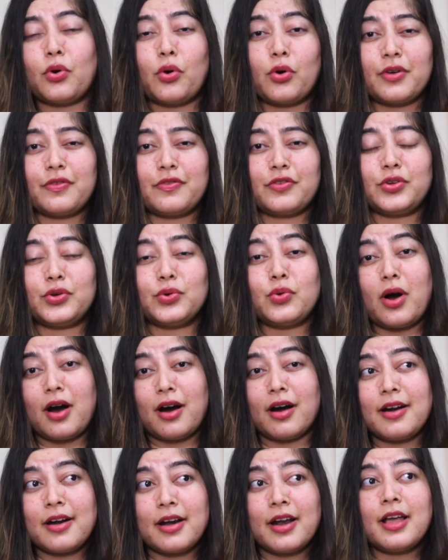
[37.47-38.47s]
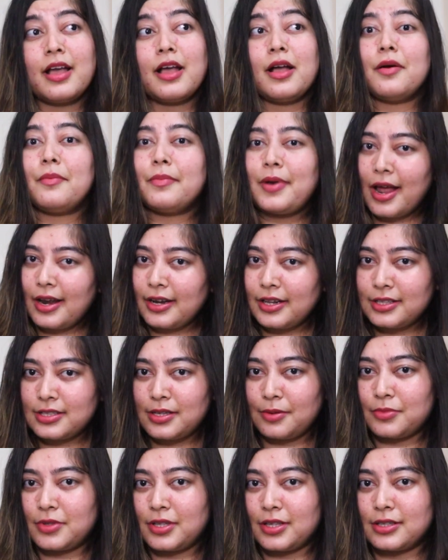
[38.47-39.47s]
or if you are planning
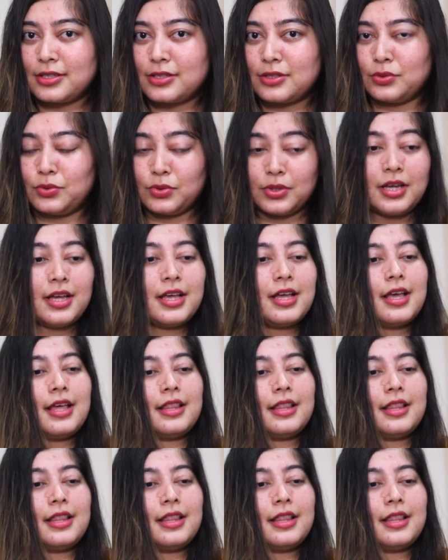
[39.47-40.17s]
something soon,